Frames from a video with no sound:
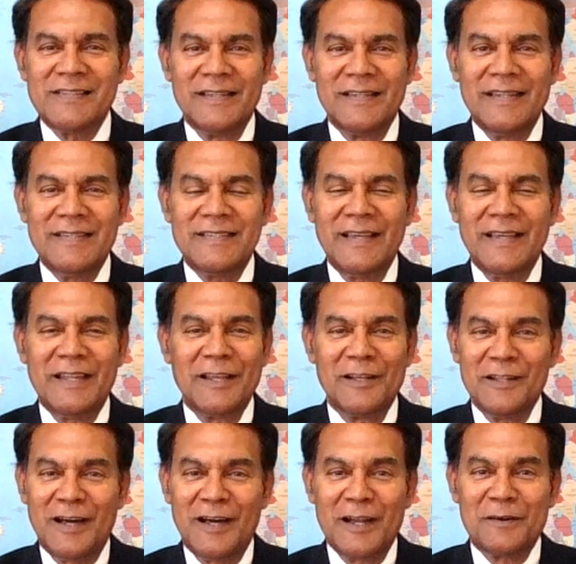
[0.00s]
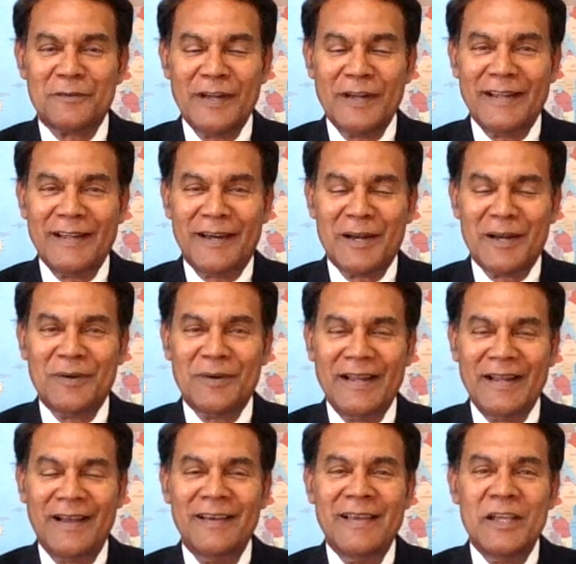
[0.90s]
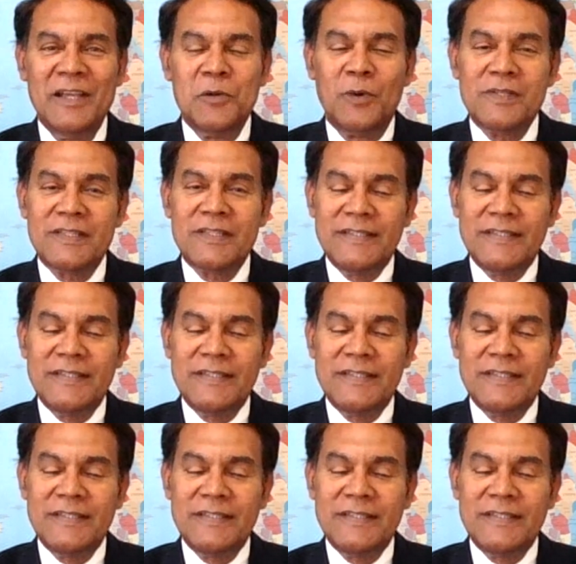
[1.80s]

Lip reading: it? He's getting a lot of rain on him right now. What's